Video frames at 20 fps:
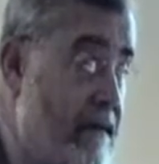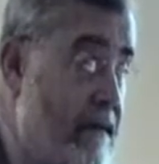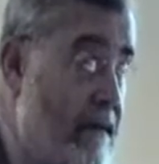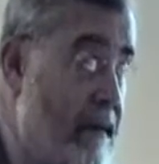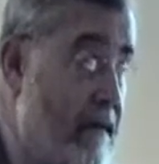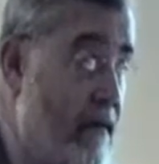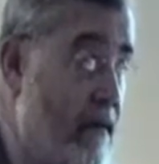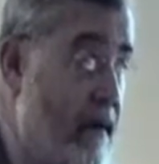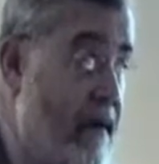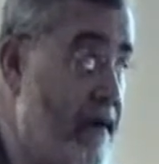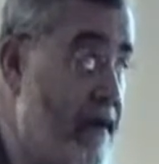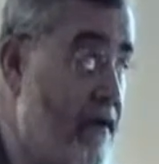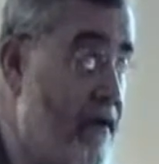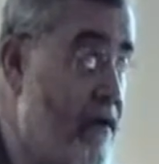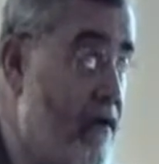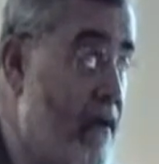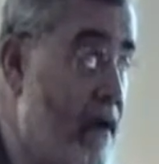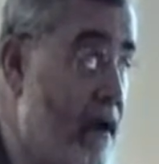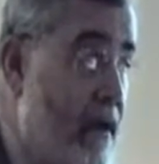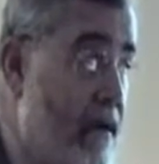But when
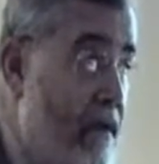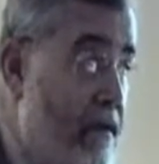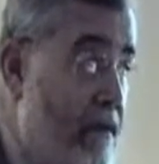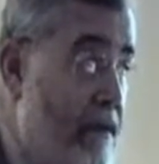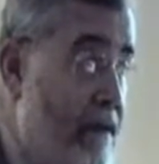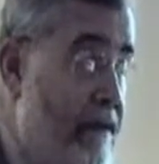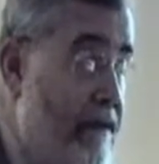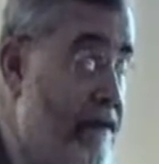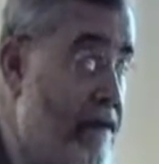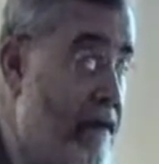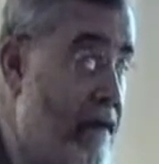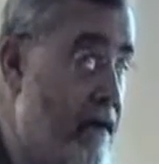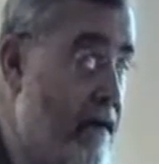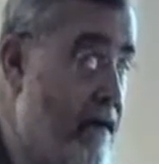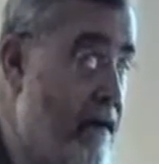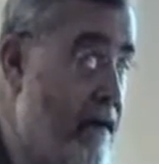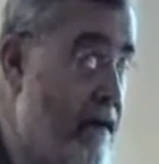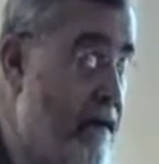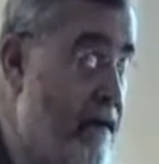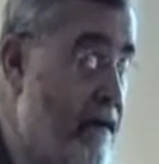you are the
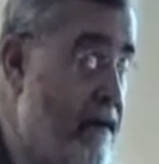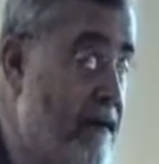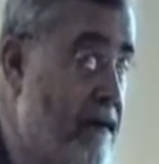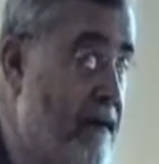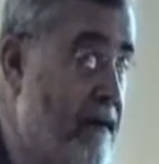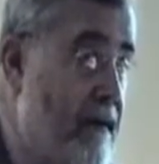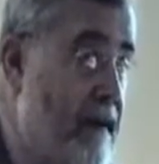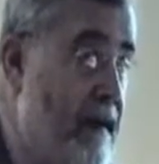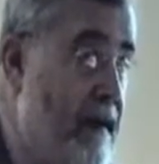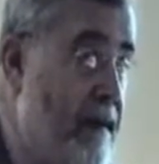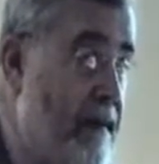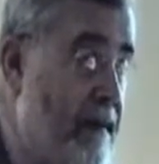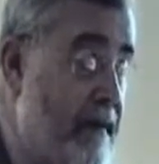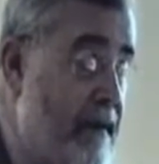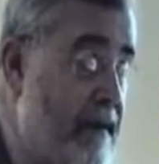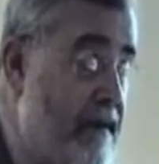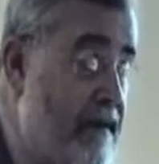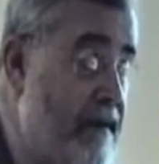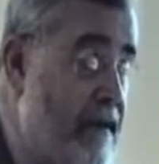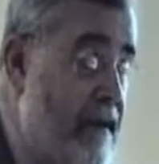referrer, the
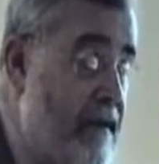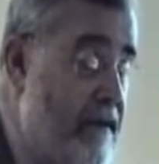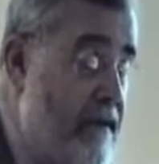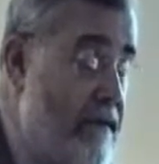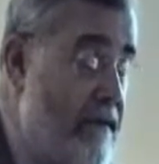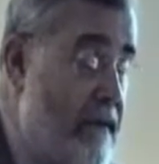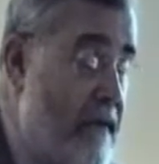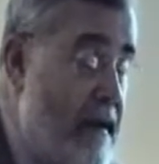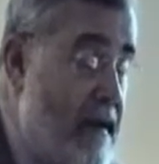impetus changes.